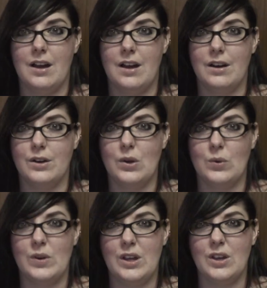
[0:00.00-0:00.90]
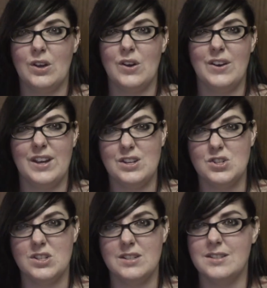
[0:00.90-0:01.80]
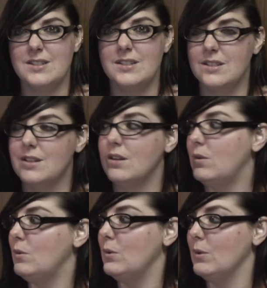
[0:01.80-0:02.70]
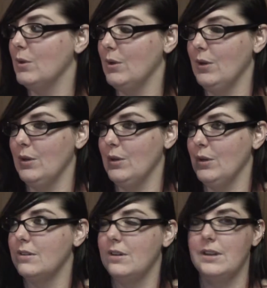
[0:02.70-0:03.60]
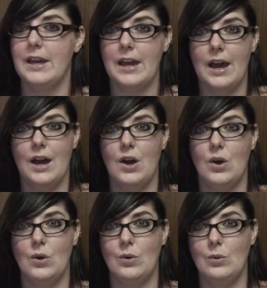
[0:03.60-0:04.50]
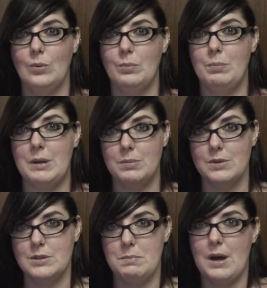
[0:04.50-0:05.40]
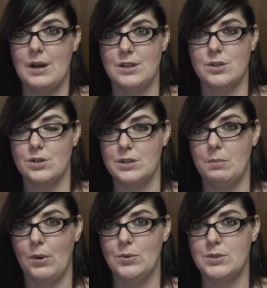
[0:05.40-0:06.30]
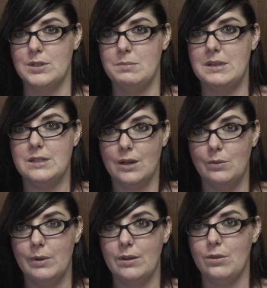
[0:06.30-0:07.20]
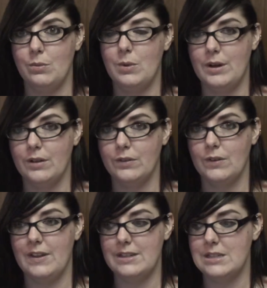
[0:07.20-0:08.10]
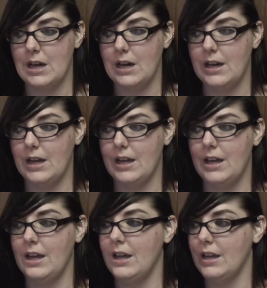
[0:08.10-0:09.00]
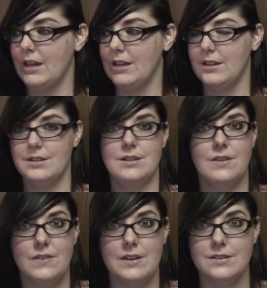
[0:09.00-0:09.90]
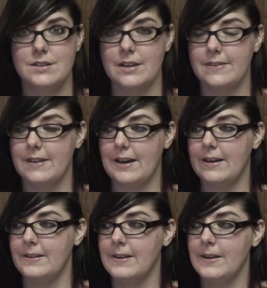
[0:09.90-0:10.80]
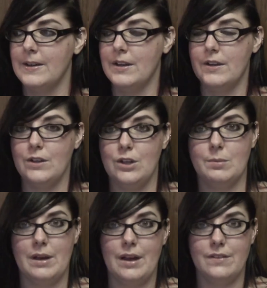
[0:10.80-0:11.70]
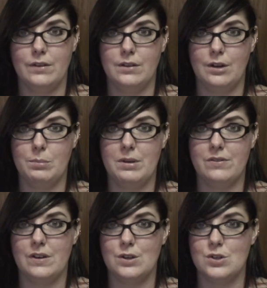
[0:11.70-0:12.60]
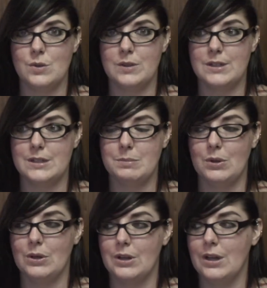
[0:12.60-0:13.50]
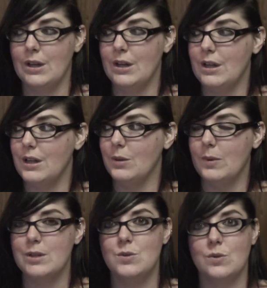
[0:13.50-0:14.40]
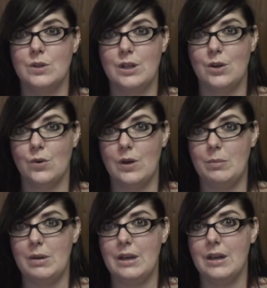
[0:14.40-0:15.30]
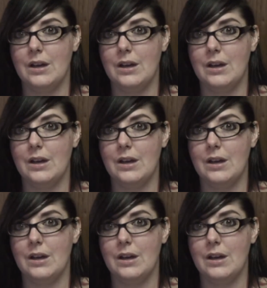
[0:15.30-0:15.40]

I don't know, reincarnation, or like how people's bodies are supposed to be dealt with whenever they die and things like that. You might have a little bit of an issue with this book. It was really creepy.